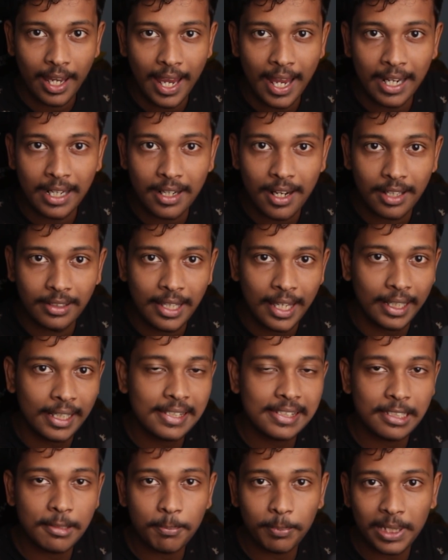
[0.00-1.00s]
and they
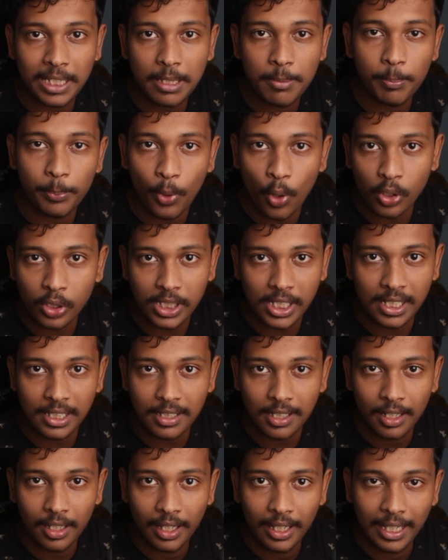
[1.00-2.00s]
can simply import
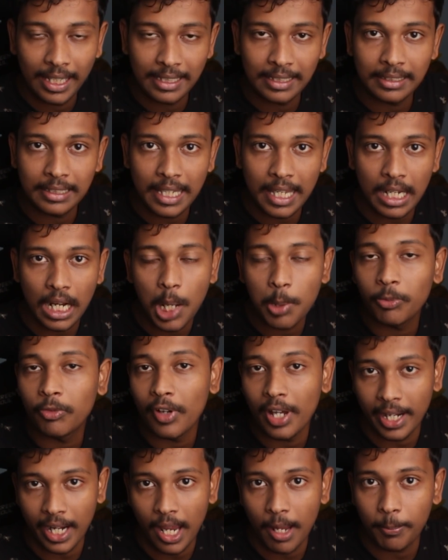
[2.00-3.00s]
it in their
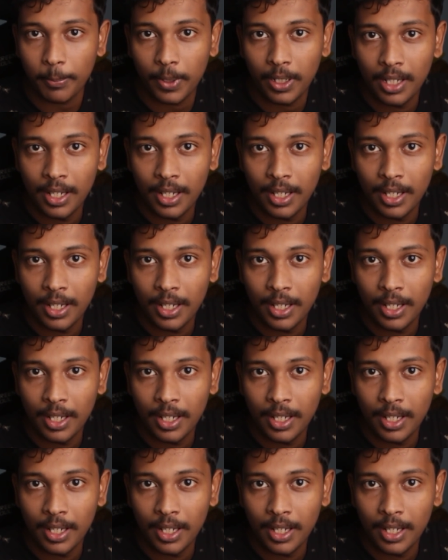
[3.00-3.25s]
Upfire app,